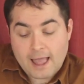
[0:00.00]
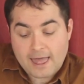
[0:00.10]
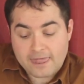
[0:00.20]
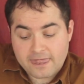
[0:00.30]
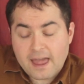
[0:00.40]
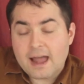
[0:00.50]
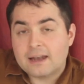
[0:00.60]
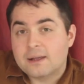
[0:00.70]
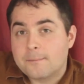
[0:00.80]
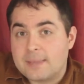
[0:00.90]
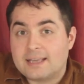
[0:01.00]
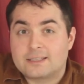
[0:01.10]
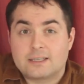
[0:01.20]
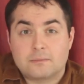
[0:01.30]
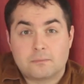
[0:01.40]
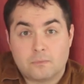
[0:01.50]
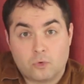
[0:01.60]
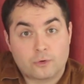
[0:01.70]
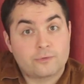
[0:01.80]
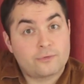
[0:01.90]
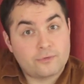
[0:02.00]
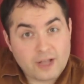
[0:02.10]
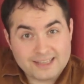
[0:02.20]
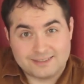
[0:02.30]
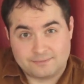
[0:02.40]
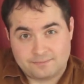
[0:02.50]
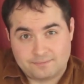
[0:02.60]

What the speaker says: and that makes it more fun.